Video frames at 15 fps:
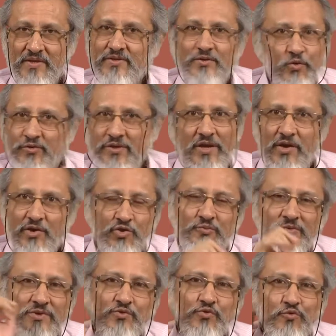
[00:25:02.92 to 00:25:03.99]
So the
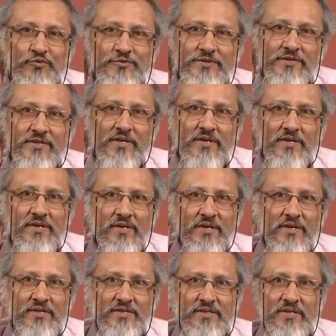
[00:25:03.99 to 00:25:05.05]
argument goes,
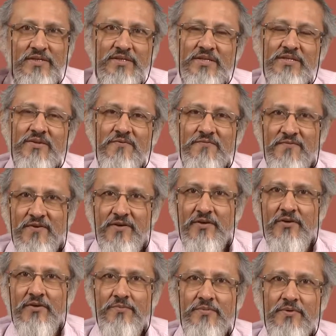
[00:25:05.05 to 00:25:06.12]
just as a
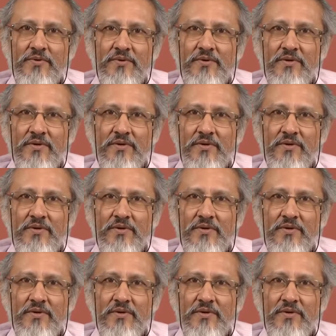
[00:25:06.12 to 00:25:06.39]
verb